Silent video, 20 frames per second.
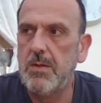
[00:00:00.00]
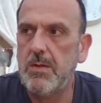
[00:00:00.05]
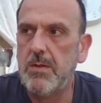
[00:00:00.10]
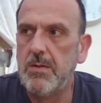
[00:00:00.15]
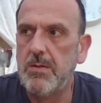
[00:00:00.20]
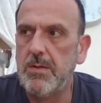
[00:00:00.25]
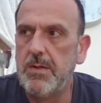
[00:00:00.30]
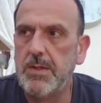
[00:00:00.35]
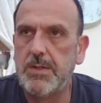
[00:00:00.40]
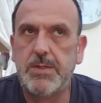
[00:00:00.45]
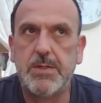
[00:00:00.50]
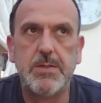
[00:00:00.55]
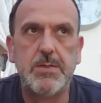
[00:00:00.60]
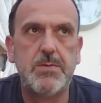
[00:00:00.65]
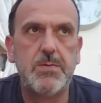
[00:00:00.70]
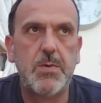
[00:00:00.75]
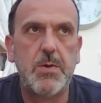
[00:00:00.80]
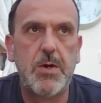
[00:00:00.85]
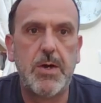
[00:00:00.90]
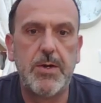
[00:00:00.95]
this is
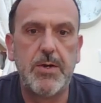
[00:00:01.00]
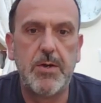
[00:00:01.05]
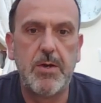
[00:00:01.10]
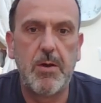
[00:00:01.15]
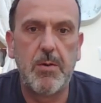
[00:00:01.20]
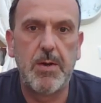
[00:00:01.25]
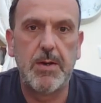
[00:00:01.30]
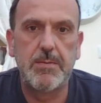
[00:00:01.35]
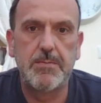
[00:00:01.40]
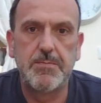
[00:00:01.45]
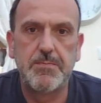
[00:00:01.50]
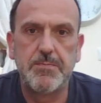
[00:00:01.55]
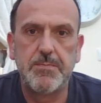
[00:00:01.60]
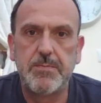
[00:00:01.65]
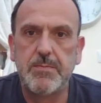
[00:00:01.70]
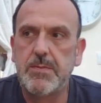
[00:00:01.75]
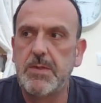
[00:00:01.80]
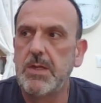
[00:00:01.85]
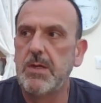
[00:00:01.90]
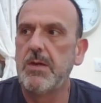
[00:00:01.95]
what I'd go at.
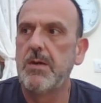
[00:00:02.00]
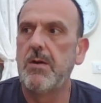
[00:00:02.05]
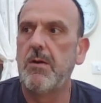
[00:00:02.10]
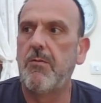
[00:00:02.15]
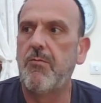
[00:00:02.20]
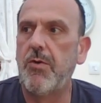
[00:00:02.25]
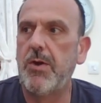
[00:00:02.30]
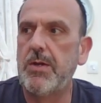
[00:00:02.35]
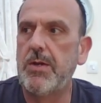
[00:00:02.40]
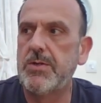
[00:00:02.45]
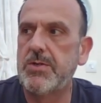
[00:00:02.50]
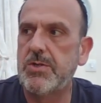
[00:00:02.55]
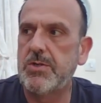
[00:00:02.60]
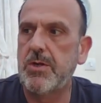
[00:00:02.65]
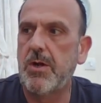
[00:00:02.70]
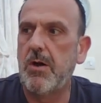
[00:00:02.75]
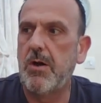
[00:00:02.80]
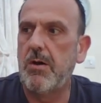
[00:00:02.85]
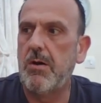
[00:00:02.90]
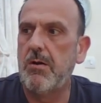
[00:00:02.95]
I've written the
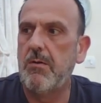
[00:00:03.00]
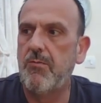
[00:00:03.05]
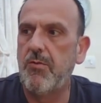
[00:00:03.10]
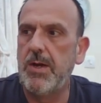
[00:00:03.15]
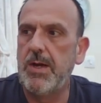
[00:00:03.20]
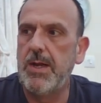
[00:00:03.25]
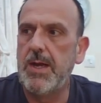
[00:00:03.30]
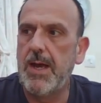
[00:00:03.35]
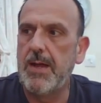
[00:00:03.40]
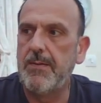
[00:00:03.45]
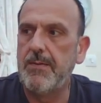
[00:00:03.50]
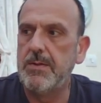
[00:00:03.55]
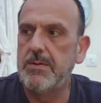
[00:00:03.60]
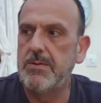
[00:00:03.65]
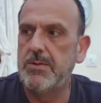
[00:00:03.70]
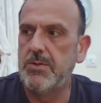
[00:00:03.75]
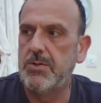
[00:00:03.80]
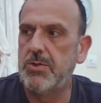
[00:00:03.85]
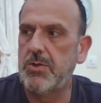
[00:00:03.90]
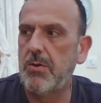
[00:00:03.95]
start, I've written the end to
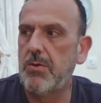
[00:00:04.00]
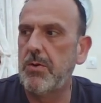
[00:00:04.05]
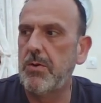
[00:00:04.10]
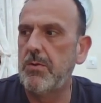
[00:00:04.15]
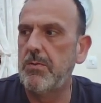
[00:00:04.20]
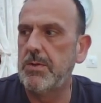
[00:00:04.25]
show you the